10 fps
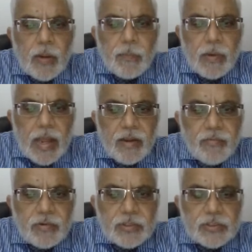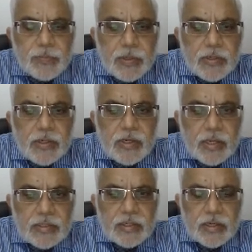apply for this patent in
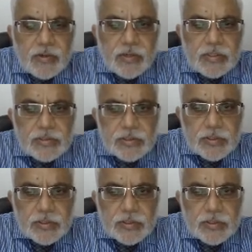other countries,